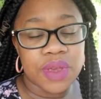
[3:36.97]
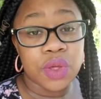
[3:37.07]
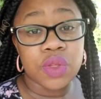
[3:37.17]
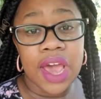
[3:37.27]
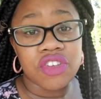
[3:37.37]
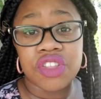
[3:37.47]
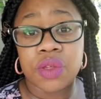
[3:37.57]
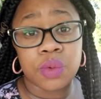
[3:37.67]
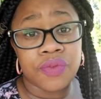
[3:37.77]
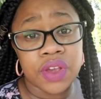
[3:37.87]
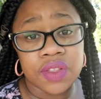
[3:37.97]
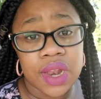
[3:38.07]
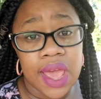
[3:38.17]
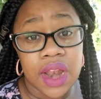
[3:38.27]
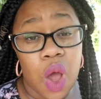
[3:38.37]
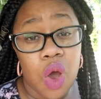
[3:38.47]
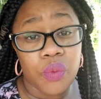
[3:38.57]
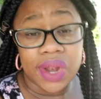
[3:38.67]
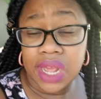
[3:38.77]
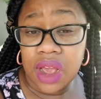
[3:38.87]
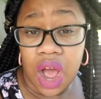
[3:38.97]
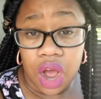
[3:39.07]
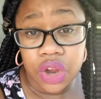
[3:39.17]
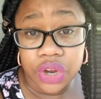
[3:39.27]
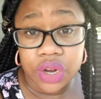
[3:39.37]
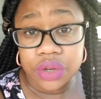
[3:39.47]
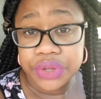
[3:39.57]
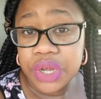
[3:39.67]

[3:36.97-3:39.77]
Those actually those were fears that I had already conquered